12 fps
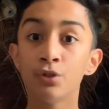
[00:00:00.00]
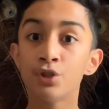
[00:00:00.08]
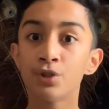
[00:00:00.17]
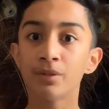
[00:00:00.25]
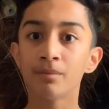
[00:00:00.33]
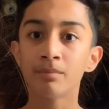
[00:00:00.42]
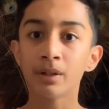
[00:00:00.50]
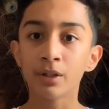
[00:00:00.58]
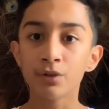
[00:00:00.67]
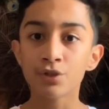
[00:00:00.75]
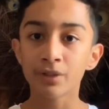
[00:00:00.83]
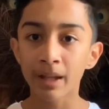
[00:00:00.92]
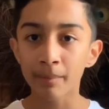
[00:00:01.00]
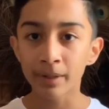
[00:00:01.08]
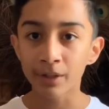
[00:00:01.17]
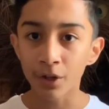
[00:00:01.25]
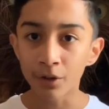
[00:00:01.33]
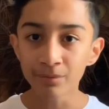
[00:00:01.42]
you should let
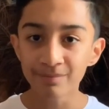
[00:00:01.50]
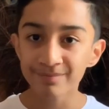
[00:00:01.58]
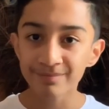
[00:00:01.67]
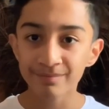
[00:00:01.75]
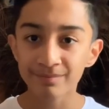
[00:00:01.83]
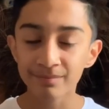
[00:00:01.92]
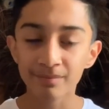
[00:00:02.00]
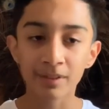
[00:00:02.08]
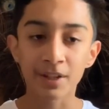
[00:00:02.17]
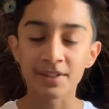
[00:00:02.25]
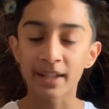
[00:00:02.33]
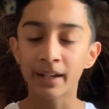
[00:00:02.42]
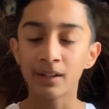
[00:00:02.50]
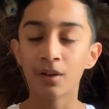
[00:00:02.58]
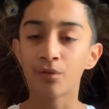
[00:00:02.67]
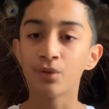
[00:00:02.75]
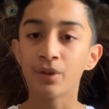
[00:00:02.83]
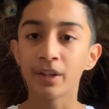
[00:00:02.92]
me know, because I'd
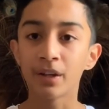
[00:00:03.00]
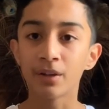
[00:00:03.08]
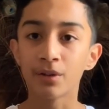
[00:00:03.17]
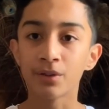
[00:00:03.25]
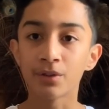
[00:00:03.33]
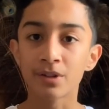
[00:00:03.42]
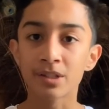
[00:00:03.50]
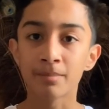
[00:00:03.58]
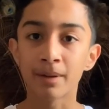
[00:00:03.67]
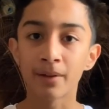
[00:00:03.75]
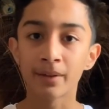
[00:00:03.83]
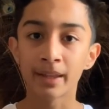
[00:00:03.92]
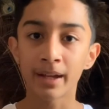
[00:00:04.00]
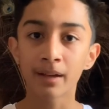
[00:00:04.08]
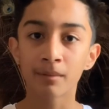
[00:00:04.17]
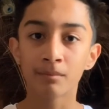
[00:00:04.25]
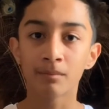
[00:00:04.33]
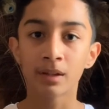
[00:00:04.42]
love to hear your thoughts about
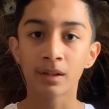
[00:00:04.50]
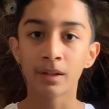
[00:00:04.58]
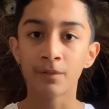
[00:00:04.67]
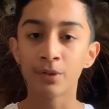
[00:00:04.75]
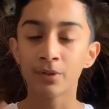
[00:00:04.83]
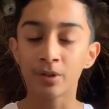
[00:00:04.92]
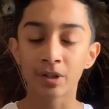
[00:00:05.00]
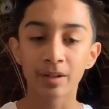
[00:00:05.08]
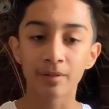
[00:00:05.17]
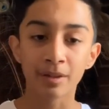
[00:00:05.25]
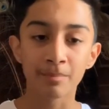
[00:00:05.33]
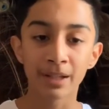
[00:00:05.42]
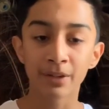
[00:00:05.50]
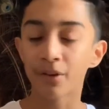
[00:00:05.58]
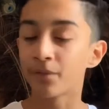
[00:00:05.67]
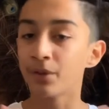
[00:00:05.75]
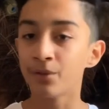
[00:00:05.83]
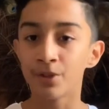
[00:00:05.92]
that, if you agree with me
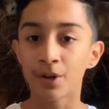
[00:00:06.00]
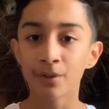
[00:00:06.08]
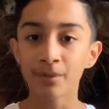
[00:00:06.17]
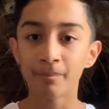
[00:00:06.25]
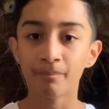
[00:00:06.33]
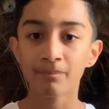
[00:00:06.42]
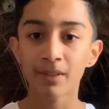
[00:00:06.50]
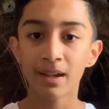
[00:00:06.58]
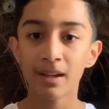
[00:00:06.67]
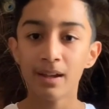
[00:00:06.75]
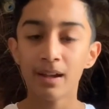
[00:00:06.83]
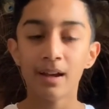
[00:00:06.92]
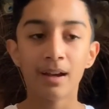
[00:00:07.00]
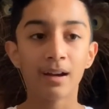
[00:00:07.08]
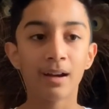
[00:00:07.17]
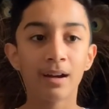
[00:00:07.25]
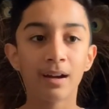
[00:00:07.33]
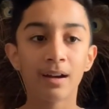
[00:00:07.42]
or if you don't.
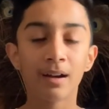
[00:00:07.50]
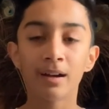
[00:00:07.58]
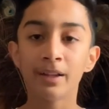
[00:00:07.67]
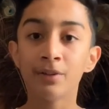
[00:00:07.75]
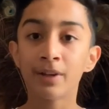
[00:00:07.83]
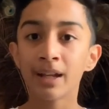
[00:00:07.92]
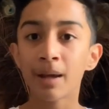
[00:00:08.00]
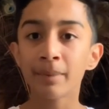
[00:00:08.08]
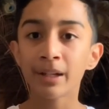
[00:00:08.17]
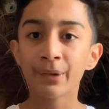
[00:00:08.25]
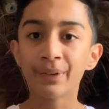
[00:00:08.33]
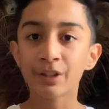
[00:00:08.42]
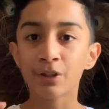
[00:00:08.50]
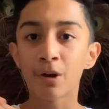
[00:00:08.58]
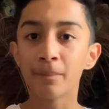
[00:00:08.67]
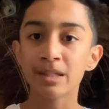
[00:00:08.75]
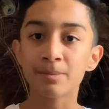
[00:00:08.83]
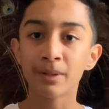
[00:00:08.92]
You can let me know in the
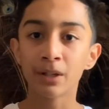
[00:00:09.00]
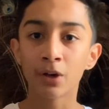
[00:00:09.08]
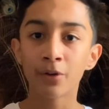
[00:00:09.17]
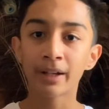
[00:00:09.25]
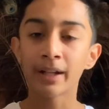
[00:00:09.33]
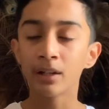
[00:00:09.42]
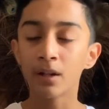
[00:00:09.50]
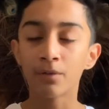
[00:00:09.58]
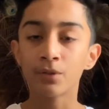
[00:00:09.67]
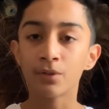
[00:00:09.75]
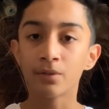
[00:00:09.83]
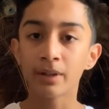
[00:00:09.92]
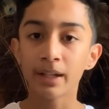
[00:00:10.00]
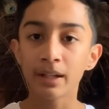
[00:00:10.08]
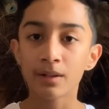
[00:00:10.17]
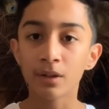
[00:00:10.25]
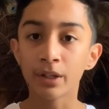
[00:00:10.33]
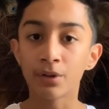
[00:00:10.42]
comments below, and I'd love to
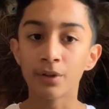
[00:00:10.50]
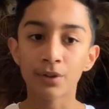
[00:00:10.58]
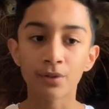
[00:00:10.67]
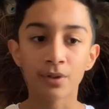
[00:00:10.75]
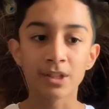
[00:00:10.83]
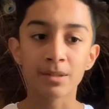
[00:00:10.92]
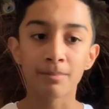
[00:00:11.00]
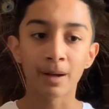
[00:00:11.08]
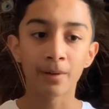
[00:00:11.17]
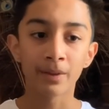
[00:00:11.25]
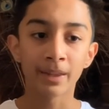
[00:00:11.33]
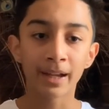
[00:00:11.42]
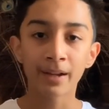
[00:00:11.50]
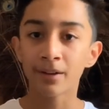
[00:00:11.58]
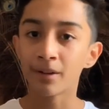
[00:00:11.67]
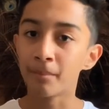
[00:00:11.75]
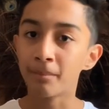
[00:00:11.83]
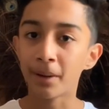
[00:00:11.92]
read your thoughts about
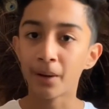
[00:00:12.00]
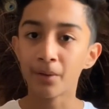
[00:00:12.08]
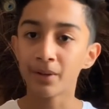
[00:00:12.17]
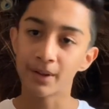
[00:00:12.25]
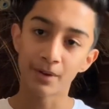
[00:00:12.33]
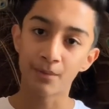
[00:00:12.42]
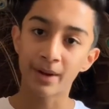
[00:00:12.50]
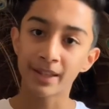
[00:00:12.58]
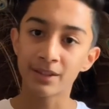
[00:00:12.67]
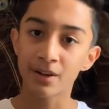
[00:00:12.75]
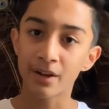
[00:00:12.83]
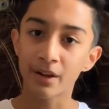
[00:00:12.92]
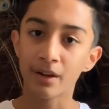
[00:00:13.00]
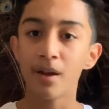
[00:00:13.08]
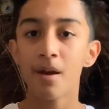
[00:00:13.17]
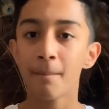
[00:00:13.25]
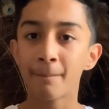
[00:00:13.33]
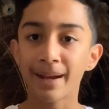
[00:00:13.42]
that, about whether
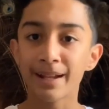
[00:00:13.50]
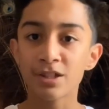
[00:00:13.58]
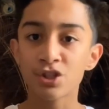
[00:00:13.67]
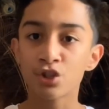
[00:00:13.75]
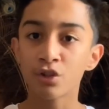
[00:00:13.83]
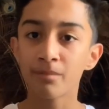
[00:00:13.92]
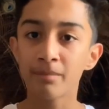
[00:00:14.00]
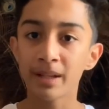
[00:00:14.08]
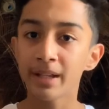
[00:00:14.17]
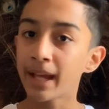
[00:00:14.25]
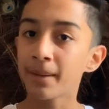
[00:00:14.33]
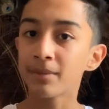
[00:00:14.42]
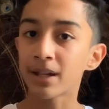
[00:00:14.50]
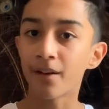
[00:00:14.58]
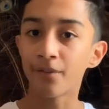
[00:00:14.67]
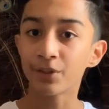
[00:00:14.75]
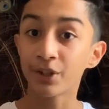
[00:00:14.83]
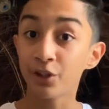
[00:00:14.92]
pets should be named
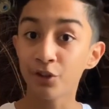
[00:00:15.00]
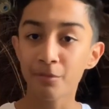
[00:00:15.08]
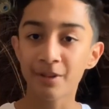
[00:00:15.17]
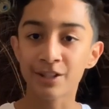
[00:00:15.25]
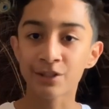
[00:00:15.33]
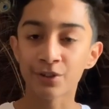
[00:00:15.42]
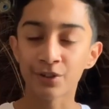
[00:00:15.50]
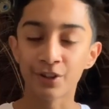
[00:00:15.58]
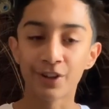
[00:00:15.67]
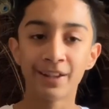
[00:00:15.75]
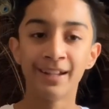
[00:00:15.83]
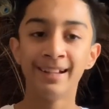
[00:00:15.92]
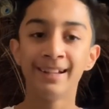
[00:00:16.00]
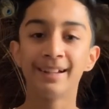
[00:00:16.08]
after humans or not.